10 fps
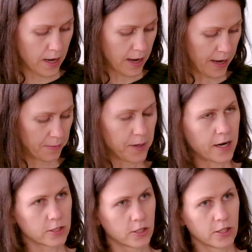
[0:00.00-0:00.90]

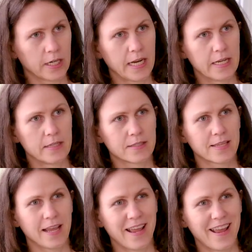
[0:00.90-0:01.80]
Nocturne is
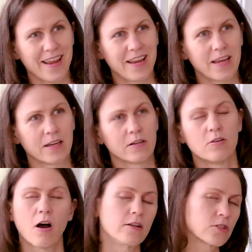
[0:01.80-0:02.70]
a
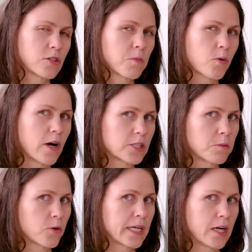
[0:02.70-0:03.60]
non-superwash
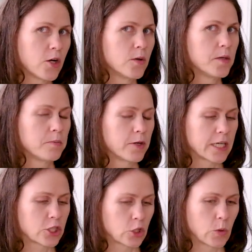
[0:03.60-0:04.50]
merino,
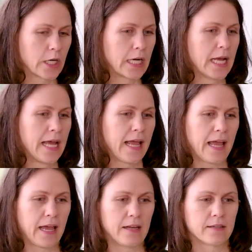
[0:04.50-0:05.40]
pretty sure,
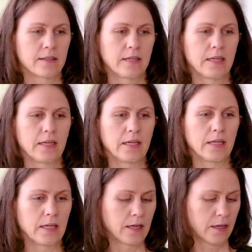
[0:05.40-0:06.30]
and
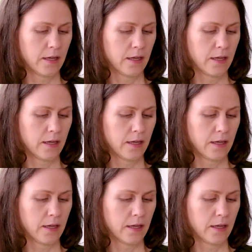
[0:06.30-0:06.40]
the